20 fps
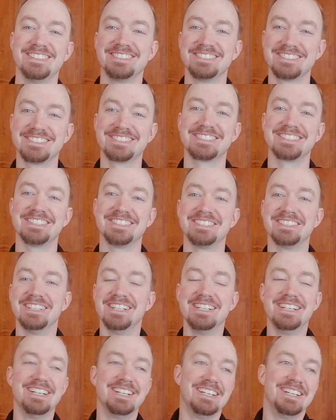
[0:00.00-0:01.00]
so,
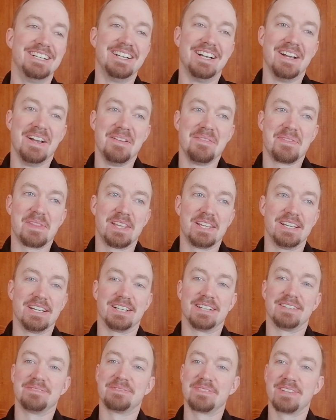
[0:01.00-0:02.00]
yeah,
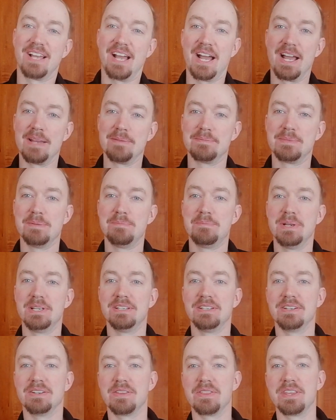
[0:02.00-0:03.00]
I'm
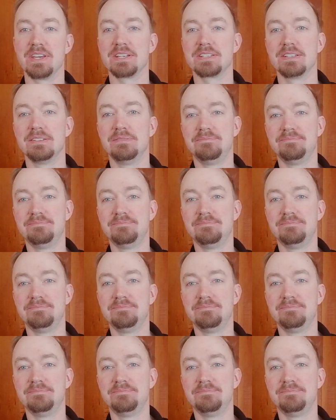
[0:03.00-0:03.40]
dependent on that.